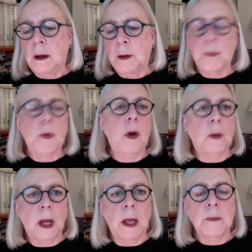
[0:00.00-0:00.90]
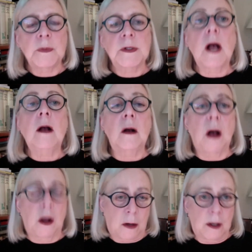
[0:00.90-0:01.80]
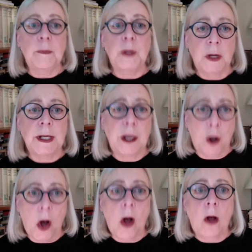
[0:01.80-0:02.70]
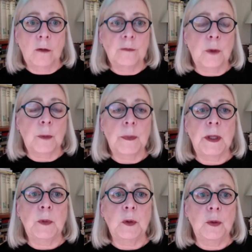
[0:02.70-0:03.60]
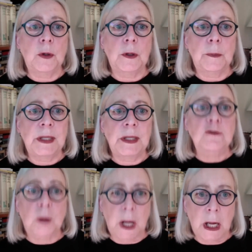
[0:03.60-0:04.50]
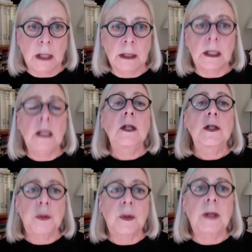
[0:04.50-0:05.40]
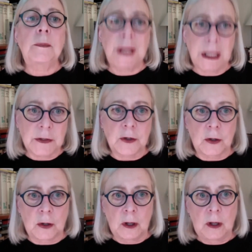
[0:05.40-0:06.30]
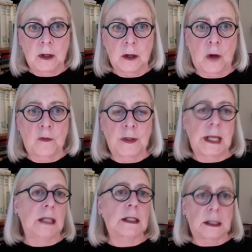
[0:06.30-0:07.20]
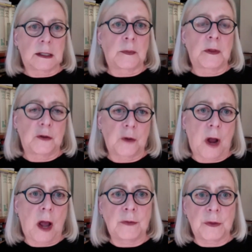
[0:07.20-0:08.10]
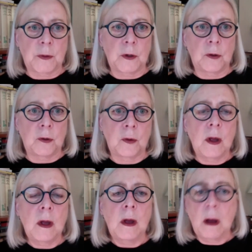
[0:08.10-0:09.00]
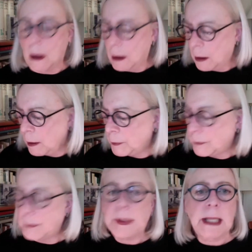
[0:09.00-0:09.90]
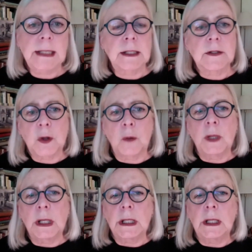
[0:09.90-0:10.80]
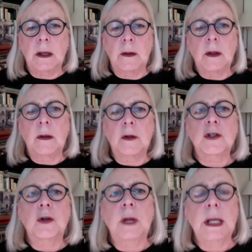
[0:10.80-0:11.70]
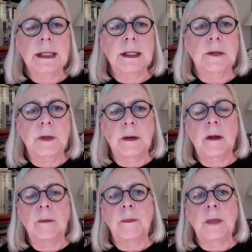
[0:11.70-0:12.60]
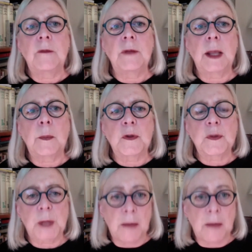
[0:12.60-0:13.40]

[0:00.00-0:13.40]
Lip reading: programs a community call for people who could be trained to administer COVID tests at some of the drive-through places. So really assuring us of an ample supply. The